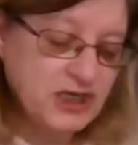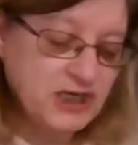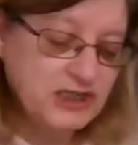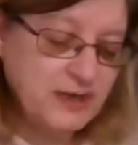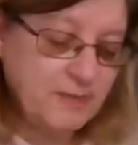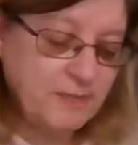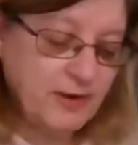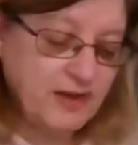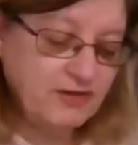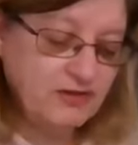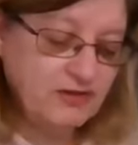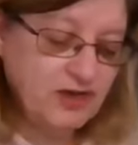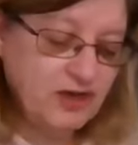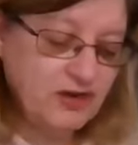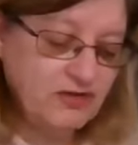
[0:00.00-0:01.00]
She brings
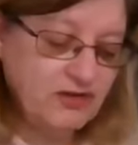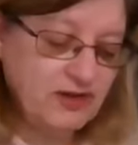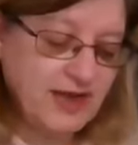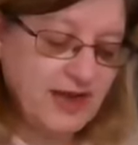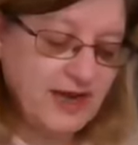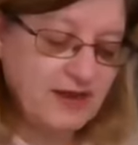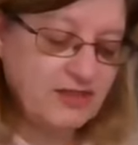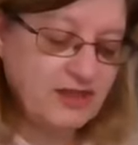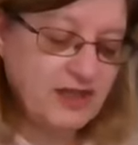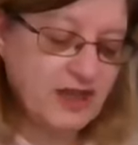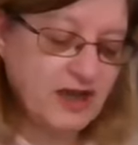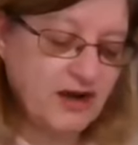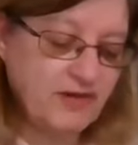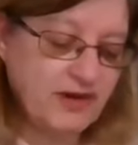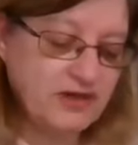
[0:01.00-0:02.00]
to you today the
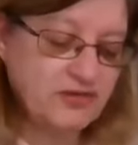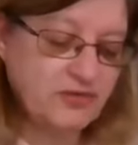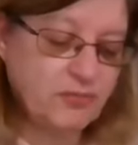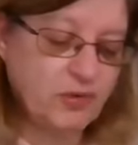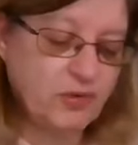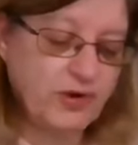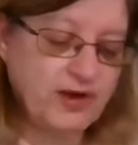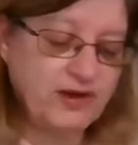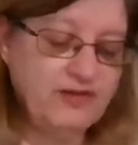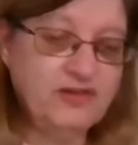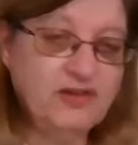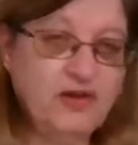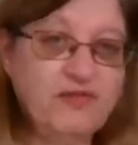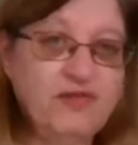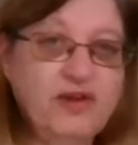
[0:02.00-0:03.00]
courage and
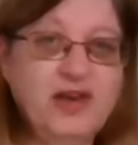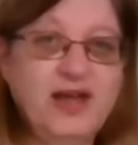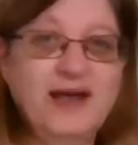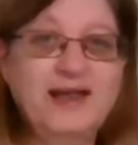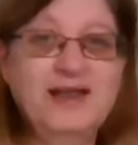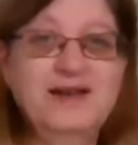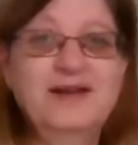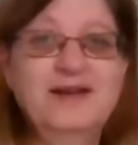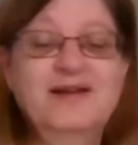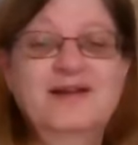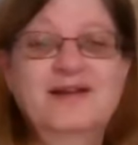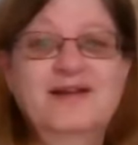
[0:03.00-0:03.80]
poise of a lion.